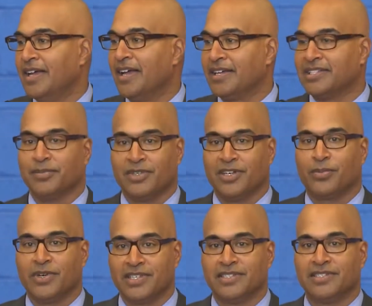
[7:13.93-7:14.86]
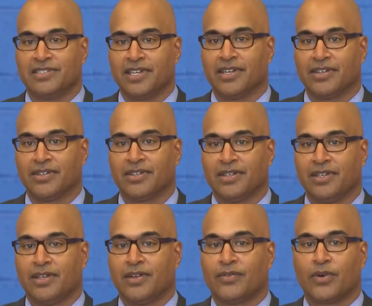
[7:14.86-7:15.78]
except in a prison cell,
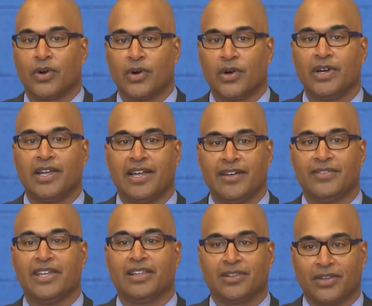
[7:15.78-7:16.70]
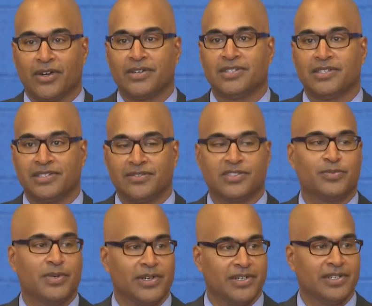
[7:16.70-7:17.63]
for her to have that largeness of
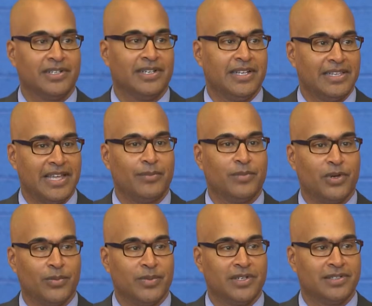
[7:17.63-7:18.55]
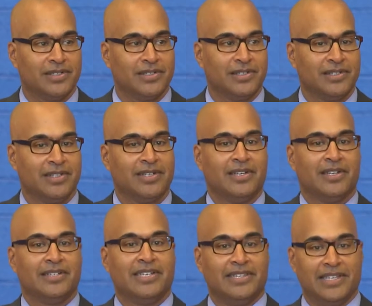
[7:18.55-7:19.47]
spirit in that moment,
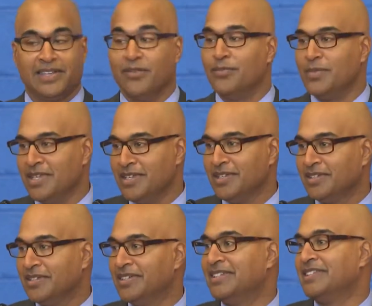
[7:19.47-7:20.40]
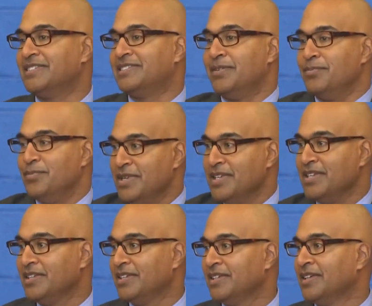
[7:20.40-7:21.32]
to think of me and to send
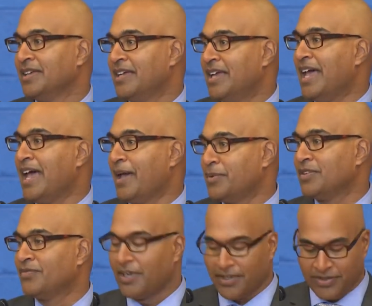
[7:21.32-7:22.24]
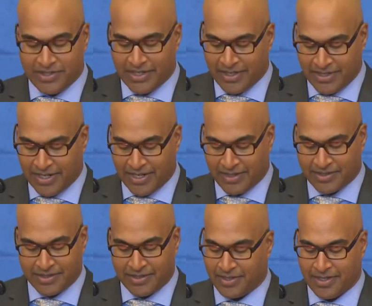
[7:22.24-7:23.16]
me a Happy Father's Day
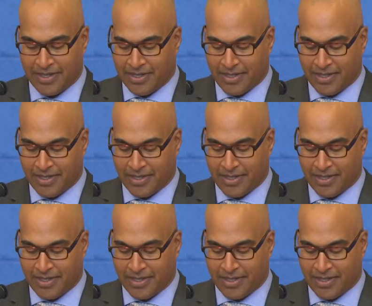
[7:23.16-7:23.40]
text,